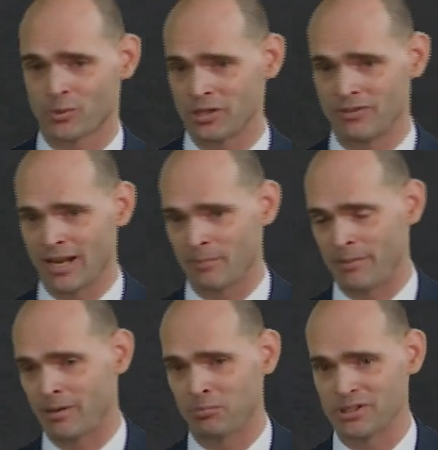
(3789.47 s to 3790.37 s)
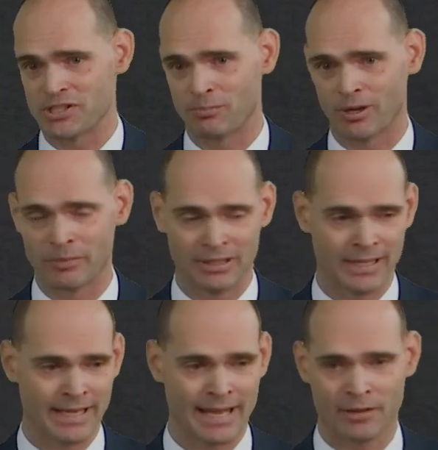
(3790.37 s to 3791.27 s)
where you've got maybe a police department
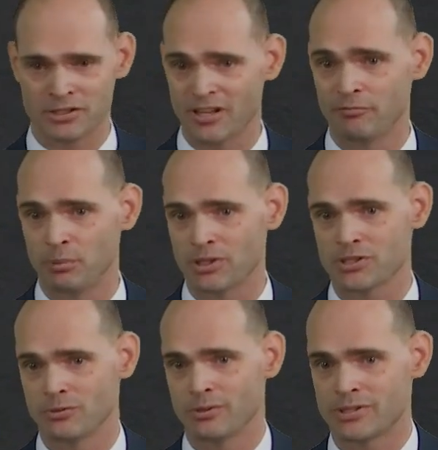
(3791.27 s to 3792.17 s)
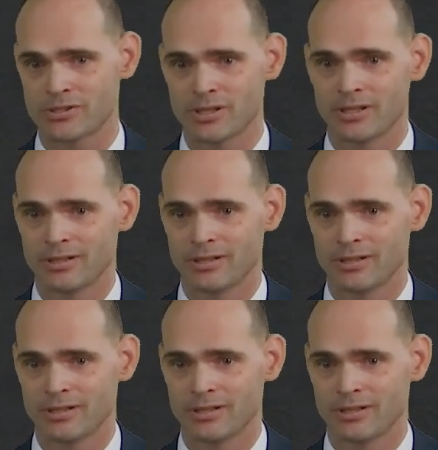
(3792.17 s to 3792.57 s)
lending out tough books to its,